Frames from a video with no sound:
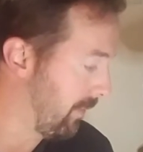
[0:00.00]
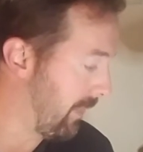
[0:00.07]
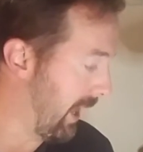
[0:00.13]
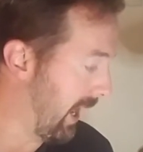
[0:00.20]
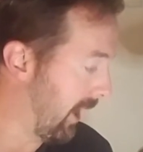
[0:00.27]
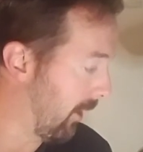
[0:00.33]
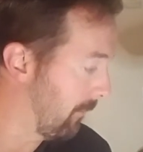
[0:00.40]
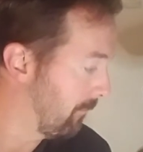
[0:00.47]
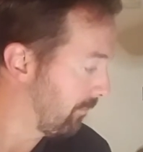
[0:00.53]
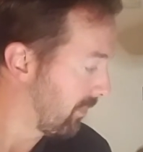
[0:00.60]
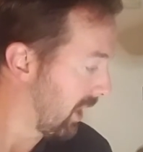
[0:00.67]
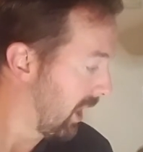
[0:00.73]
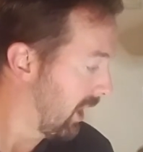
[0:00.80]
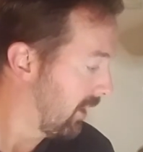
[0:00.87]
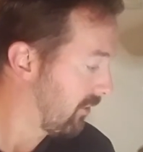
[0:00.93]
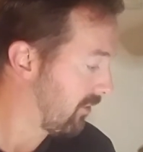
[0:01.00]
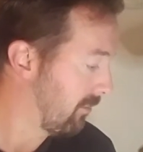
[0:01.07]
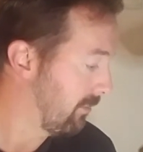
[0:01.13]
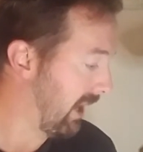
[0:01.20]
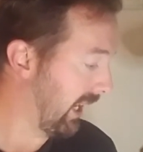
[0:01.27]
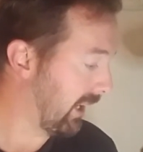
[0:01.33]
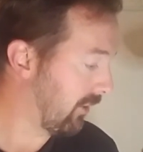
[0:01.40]
Now, to
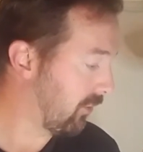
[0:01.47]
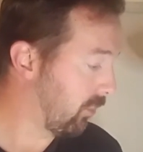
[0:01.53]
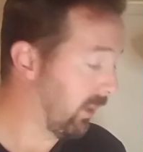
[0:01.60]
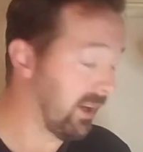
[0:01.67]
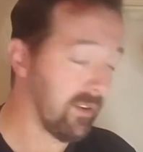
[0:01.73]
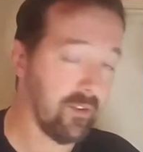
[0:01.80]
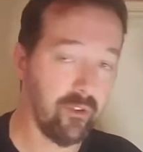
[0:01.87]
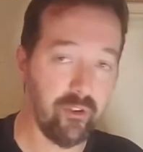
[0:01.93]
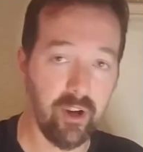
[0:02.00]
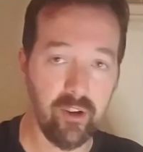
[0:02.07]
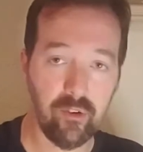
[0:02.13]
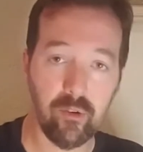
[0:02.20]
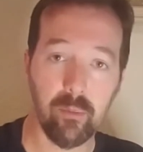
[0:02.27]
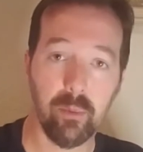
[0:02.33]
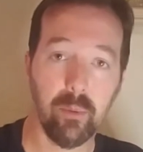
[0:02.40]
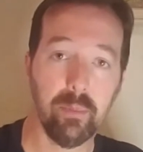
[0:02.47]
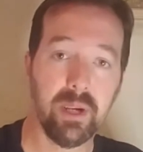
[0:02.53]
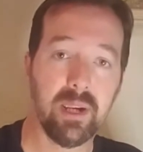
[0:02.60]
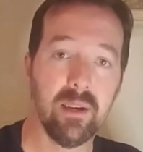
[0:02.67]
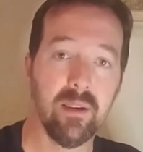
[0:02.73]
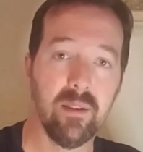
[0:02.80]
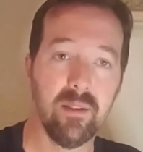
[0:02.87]
make it to where it's adjustable,
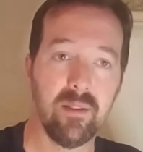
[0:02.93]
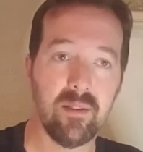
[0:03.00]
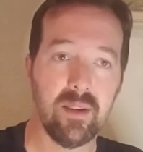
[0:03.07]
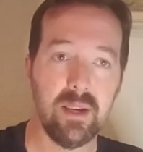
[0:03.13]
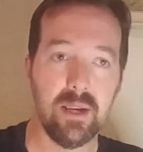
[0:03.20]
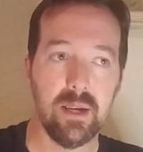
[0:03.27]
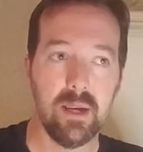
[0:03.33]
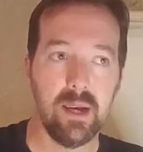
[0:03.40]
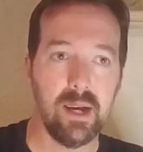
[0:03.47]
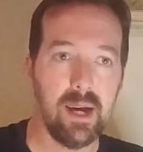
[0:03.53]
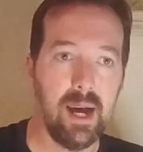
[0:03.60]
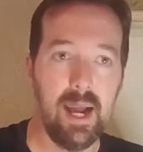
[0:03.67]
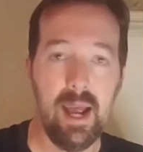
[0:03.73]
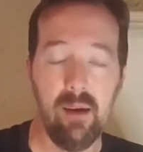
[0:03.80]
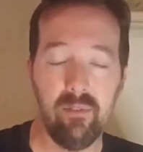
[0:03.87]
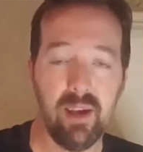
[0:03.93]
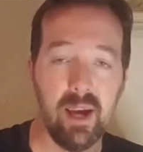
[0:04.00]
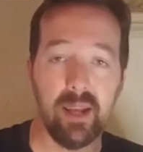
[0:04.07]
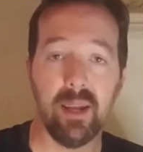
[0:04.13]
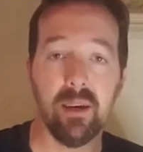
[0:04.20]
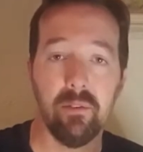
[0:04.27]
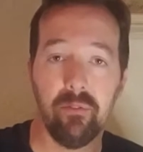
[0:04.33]
because I have the
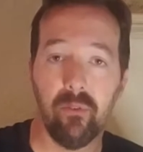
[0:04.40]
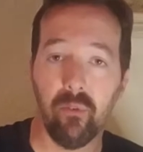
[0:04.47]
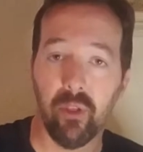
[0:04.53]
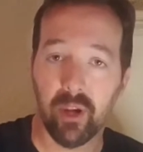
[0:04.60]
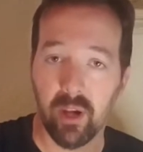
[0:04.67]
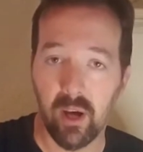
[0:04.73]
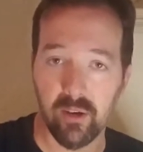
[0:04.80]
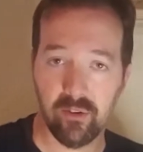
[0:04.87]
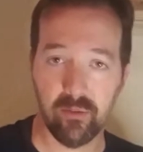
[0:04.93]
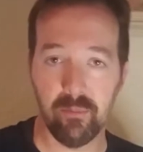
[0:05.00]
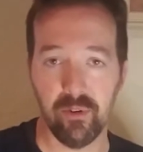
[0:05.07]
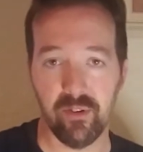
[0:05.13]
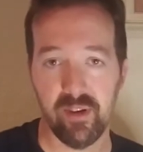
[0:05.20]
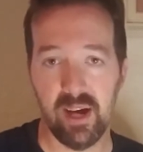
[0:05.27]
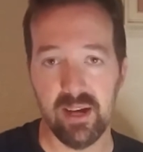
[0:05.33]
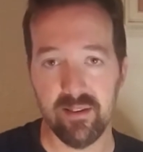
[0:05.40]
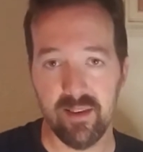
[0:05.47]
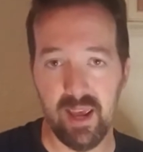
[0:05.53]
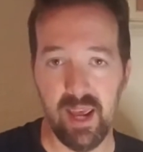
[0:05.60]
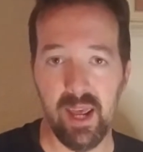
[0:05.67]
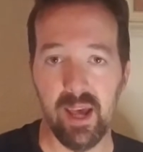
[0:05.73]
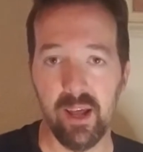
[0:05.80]
idea of the customer size
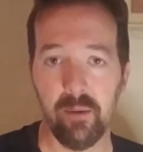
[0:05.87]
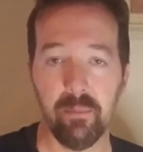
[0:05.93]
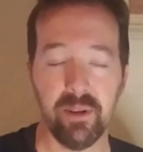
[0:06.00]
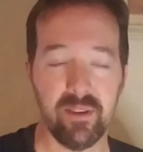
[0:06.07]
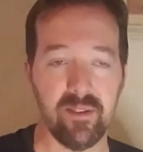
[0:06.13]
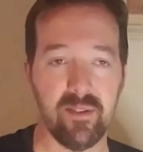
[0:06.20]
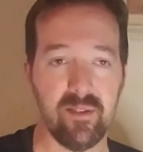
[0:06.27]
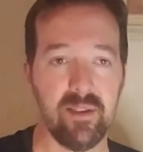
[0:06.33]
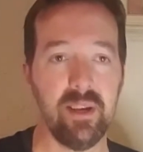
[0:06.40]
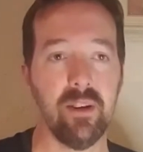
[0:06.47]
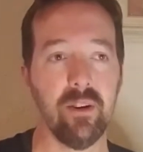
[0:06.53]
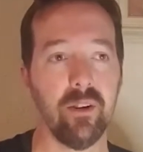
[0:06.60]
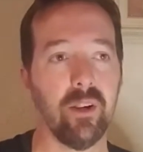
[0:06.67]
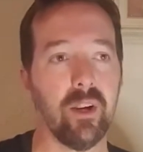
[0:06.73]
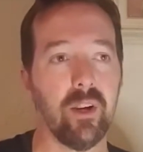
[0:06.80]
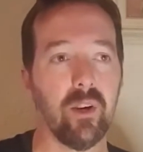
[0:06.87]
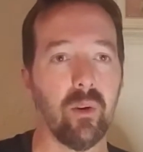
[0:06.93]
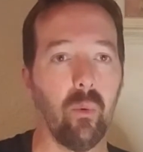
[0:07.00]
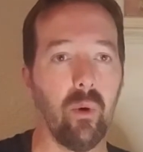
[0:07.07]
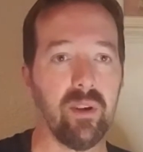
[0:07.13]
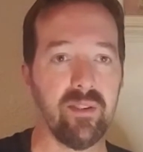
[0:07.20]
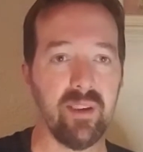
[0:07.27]
head, but still,
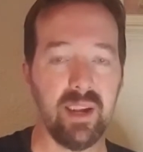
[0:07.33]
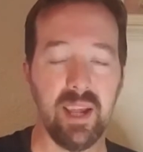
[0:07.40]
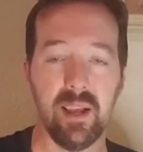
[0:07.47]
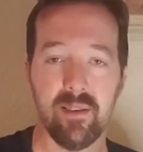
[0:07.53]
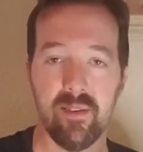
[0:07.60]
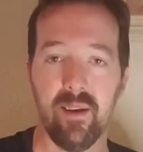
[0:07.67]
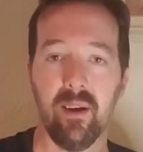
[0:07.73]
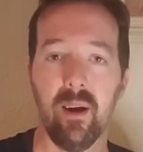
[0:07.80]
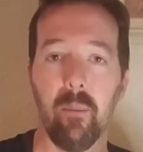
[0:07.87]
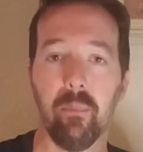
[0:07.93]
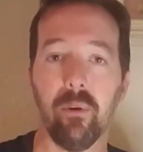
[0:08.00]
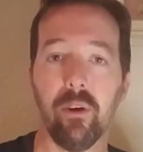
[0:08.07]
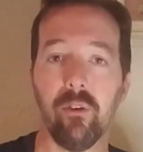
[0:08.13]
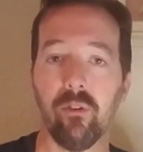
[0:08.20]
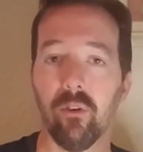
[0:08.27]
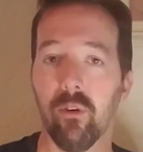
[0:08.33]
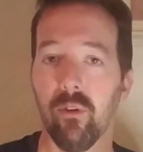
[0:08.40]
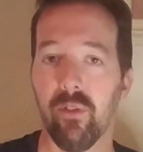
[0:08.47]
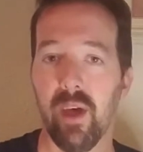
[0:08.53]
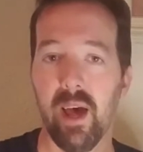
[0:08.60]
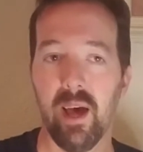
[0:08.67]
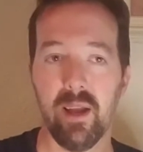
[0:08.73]
once it gets there, I'm pretty sure
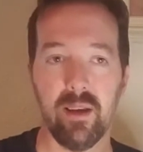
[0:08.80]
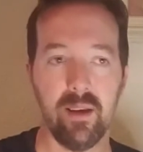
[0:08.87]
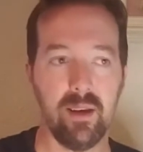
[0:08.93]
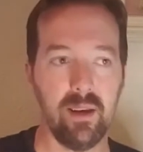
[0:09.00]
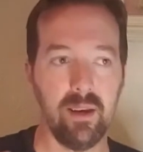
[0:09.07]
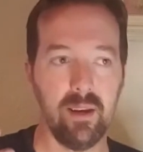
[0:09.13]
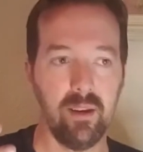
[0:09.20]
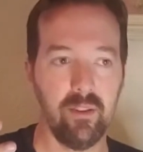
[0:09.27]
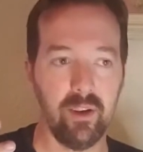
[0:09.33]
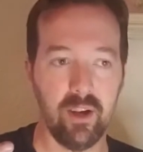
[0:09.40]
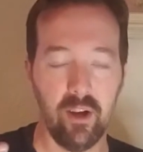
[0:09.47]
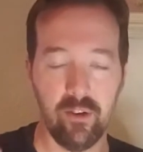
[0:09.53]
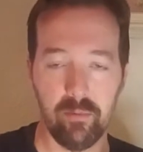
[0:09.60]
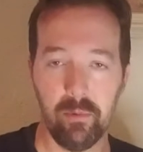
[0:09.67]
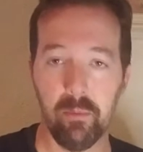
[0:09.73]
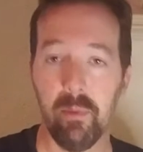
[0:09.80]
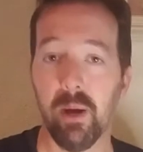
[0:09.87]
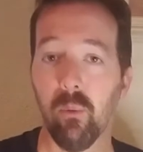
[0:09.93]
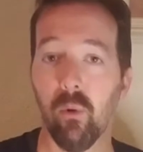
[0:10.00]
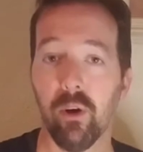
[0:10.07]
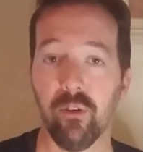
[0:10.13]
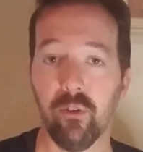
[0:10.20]
that the customer may
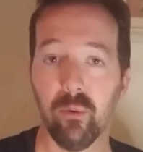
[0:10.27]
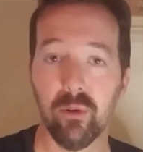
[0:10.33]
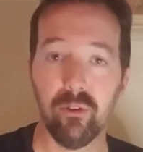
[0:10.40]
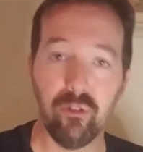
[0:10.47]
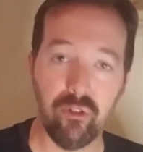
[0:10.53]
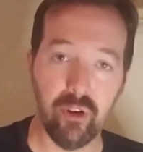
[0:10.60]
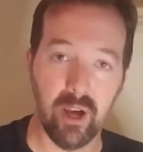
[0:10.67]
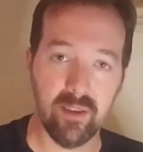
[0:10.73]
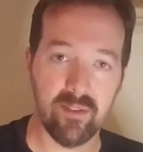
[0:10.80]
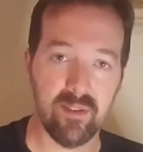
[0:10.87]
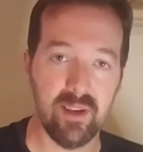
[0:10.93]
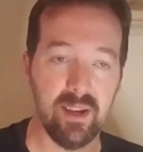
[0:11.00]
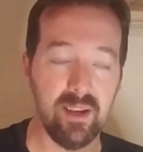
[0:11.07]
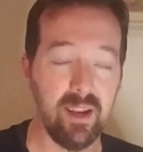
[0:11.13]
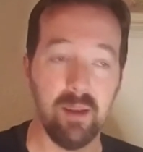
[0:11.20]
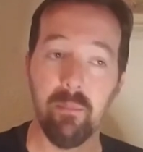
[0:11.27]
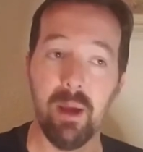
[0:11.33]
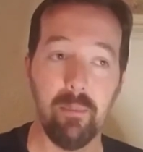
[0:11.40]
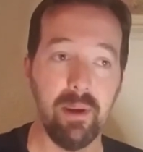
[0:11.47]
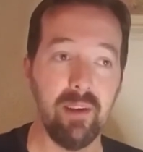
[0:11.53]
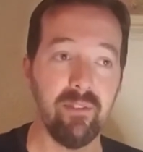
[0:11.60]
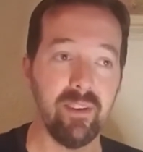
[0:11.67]
want to adjust it and
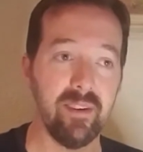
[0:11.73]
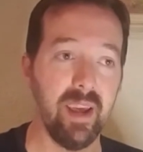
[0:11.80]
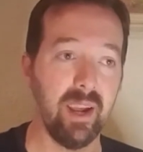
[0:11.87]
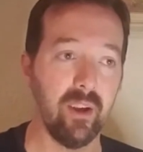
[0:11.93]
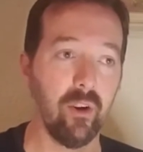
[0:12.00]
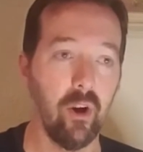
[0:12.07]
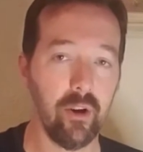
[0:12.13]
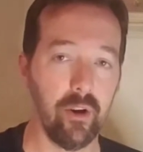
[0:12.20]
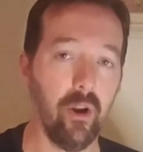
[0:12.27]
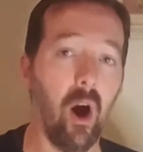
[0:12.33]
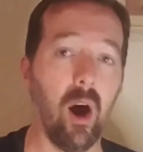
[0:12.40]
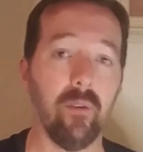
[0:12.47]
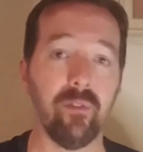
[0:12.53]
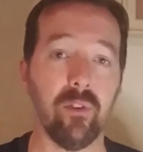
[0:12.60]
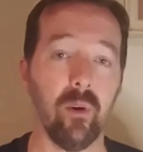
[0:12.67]
maybe even take it on and off.